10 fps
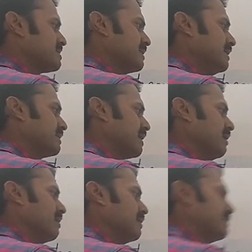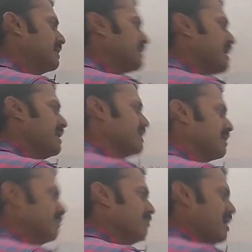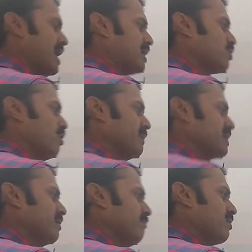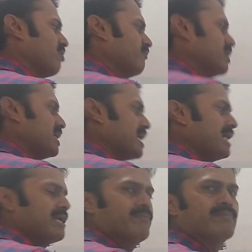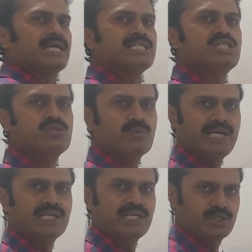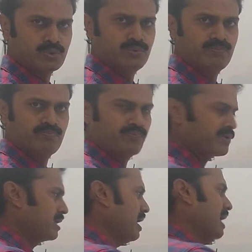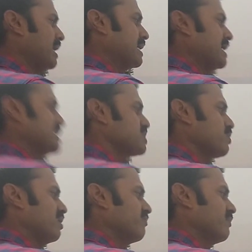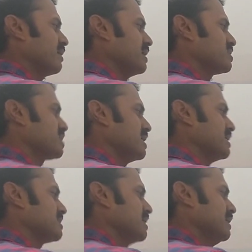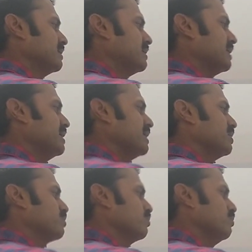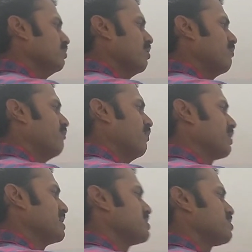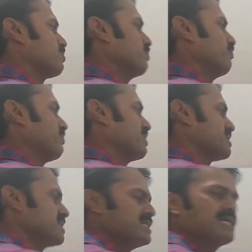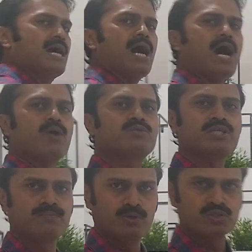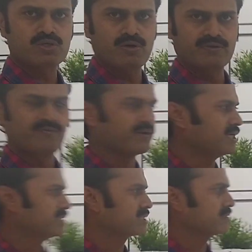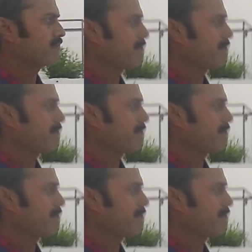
central titanium, atomic number of titanium is 22 and its configuration is 3d2 4s2. This is outermost configuration.